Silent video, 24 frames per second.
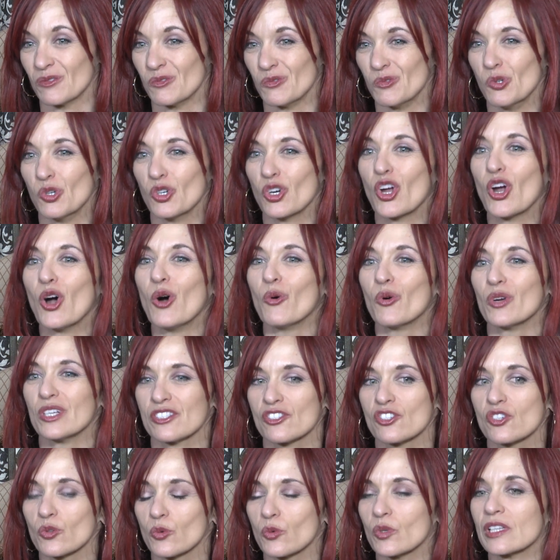We'll go
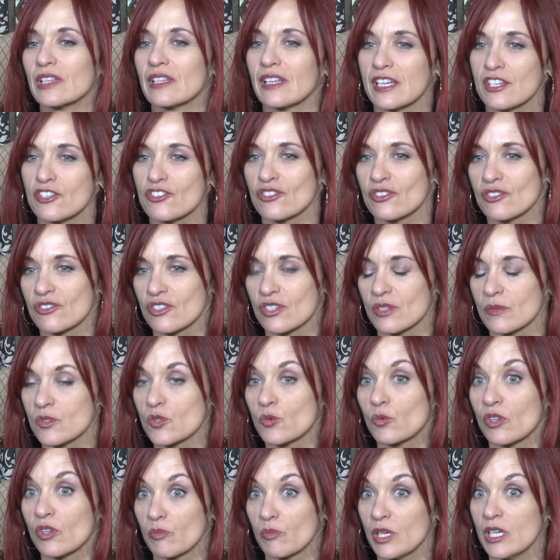into
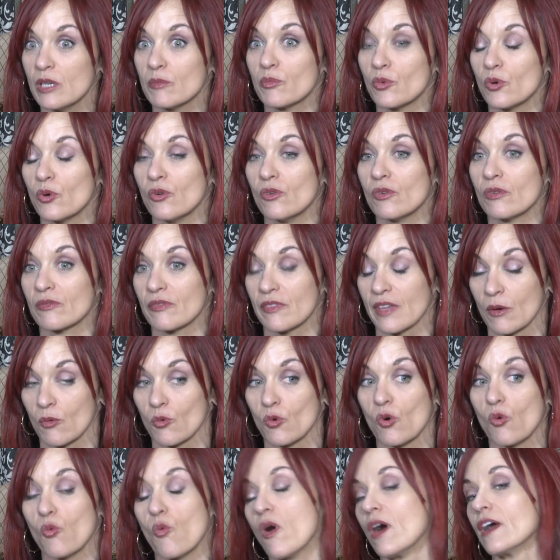relationships people that
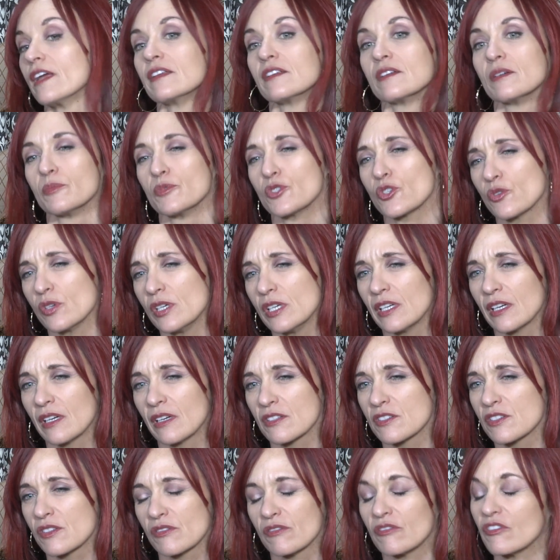will wind up treating
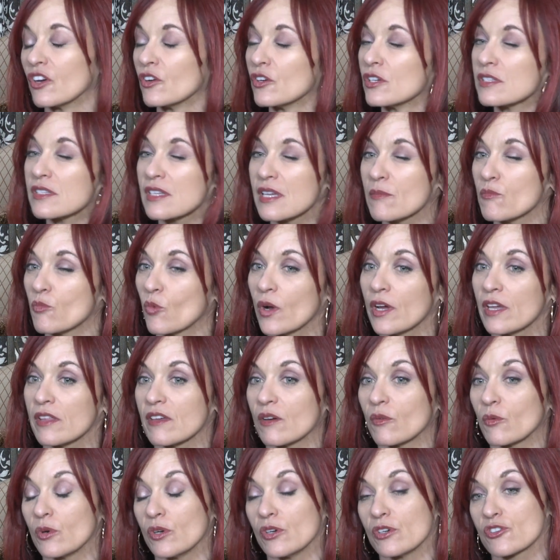us the very same way
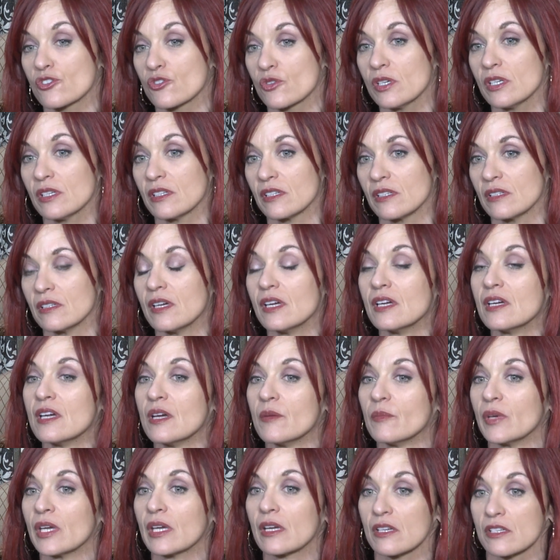that we're treated
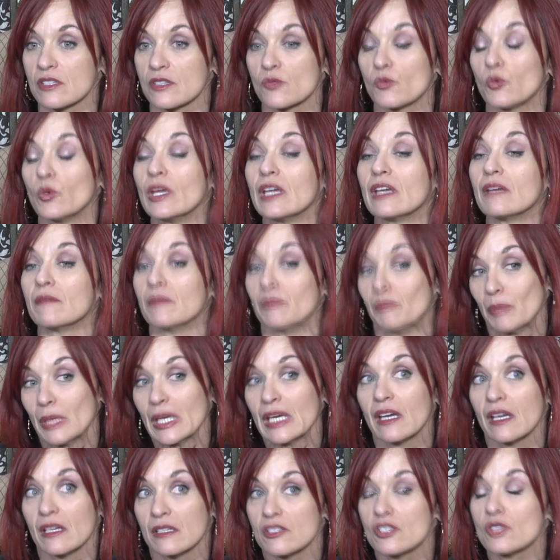because we
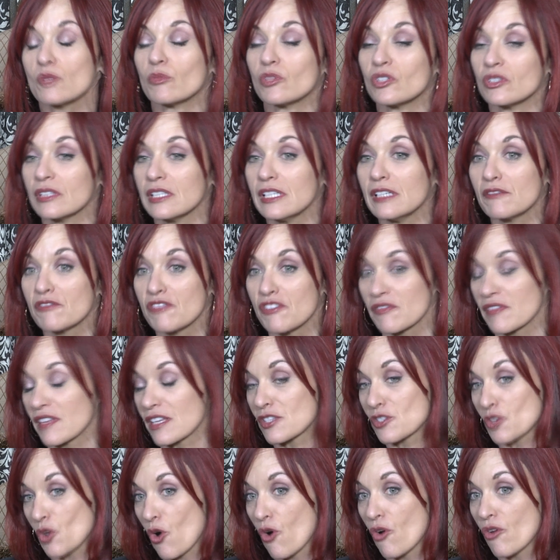begin to believe that
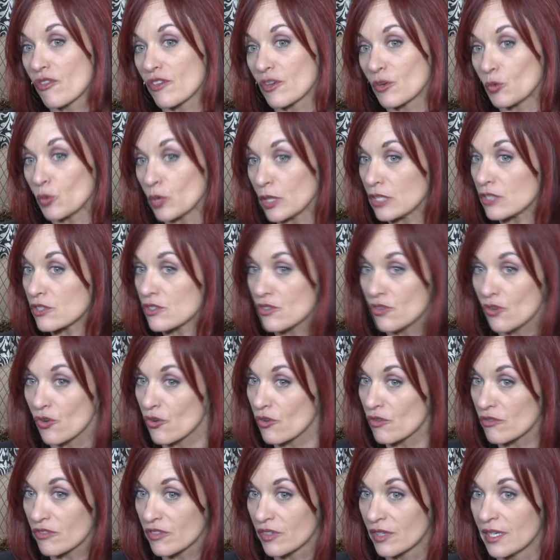that's all that we
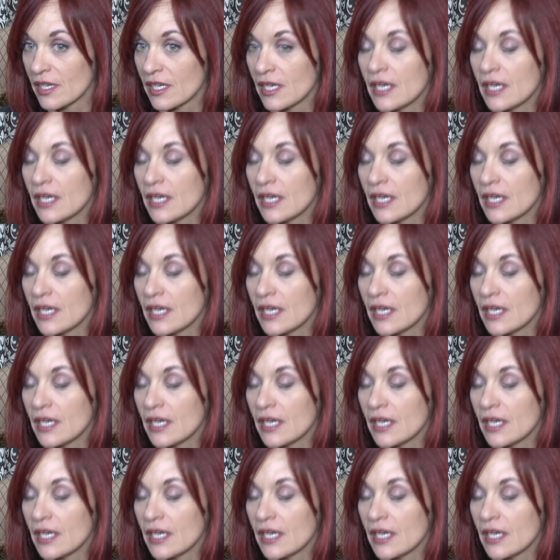deserve.